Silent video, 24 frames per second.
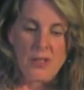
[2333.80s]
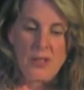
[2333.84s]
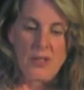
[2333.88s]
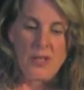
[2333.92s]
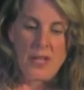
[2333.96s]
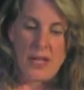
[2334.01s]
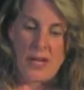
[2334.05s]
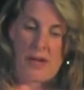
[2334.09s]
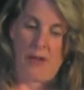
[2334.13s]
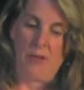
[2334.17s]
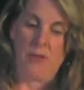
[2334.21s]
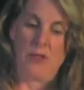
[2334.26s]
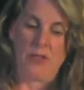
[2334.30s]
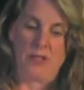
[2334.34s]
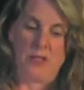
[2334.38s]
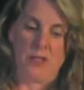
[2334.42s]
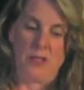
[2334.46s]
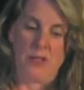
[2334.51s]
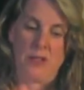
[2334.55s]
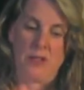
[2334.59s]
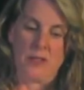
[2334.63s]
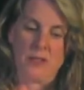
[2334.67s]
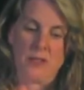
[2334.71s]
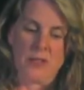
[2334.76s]
that I
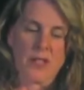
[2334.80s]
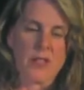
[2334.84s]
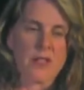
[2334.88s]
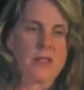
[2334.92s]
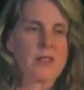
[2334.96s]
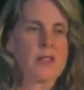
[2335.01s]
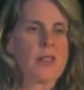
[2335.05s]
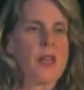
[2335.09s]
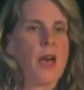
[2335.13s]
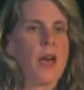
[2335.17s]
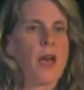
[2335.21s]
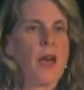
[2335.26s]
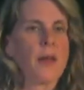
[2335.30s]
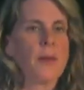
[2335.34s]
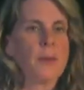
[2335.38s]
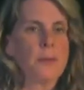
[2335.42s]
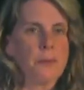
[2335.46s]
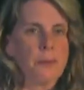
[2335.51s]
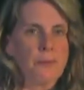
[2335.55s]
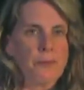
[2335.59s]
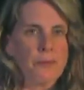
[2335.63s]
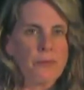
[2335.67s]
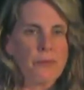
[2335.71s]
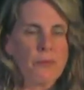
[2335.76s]
received is that
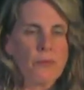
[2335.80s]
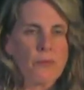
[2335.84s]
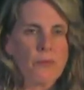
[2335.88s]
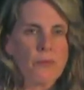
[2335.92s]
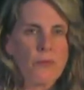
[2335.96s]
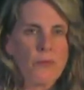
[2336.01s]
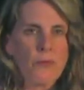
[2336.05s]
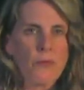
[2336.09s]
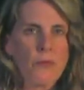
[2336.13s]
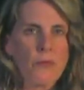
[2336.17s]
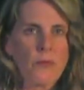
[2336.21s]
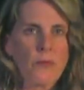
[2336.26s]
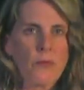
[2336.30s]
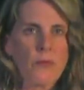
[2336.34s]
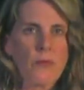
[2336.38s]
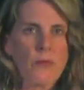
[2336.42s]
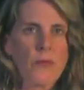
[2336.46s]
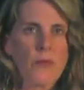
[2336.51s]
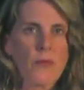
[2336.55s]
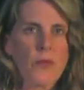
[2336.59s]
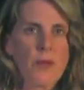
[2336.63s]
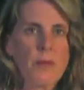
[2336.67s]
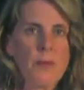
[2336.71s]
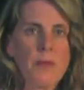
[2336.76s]

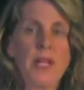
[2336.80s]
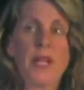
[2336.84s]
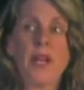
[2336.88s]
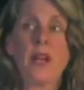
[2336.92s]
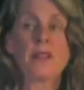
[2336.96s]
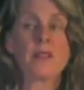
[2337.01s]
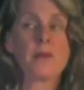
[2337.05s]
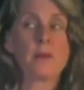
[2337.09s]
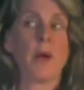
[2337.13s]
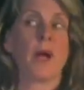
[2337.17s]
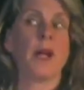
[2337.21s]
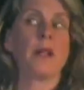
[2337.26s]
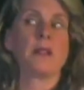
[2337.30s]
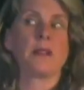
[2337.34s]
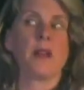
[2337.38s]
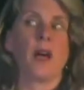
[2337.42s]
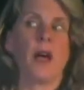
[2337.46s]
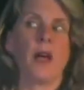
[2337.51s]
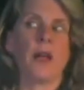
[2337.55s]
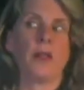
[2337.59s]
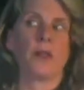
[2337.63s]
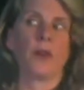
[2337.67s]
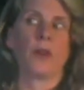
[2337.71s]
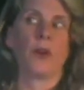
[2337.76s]
because my
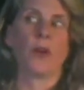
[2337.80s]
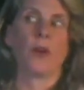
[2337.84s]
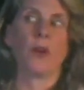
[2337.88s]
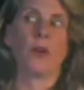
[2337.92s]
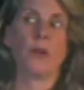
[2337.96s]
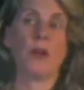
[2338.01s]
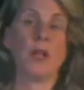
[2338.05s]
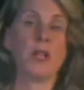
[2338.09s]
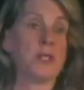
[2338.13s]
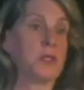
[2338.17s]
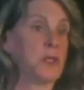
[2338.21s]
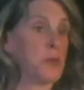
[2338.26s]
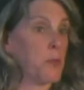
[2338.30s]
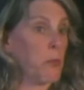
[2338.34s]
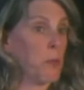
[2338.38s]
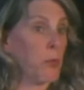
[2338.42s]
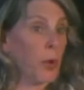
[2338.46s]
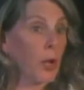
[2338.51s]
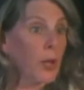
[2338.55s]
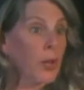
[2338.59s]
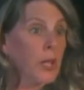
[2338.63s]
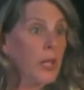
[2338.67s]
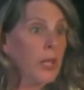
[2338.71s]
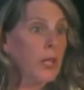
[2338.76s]
Tyler is
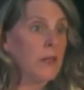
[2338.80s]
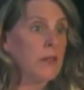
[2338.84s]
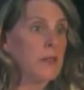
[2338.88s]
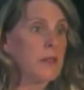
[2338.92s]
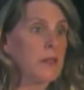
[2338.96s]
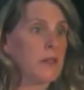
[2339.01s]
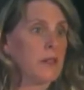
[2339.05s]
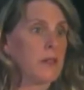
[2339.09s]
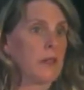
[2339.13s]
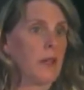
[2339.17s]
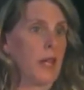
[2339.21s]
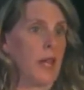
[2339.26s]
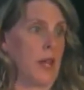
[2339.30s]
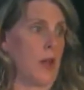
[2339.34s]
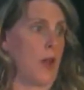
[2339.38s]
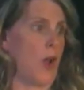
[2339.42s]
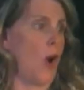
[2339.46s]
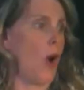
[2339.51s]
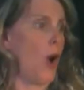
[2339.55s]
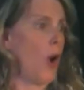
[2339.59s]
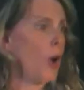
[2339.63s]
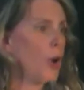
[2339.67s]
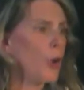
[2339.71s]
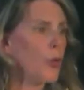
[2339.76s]
brilliant and
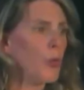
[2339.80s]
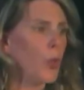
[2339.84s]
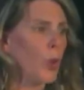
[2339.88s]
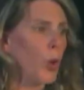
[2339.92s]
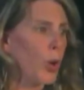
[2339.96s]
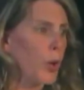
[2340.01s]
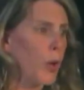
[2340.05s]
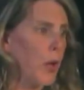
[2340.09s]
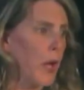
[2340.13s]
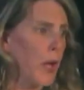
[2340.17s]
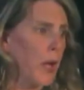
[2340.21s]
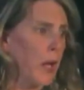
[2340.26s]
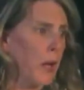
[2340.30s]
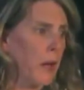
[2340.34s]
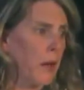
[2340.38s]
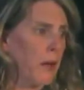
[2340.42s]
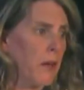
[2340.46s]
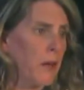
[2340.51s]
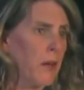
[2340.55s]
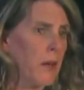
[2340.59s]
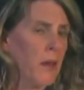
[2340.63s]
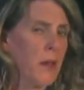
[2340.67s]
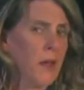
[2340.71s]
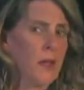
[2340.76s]
hardworking
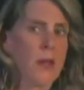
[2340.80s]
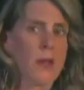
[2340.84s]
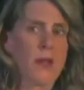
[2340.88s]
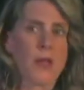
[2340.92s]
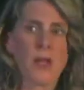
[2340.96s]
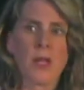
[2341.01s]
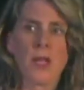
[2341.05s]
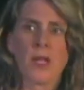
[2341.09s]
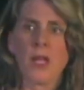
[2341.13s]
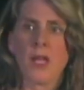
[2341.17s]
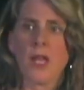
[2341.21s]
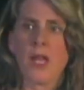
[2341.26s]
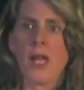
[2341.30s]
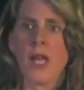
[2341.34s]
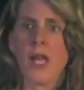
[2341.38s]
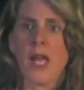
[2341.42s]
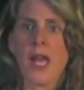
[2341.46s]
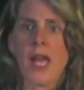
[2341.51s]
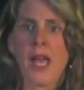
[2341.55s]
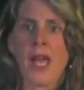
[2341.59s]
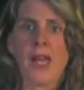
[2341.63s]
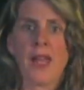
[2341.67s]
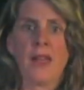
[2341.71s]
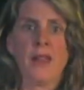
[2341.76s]

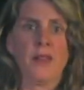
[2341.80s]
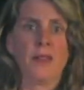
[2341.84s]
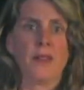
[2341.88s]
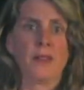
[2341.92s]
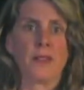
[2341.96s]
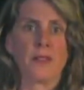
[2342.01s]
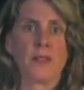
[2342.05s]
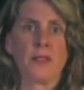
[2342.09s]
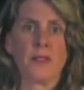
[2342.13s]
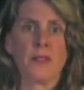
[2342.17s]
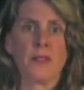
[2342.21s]
and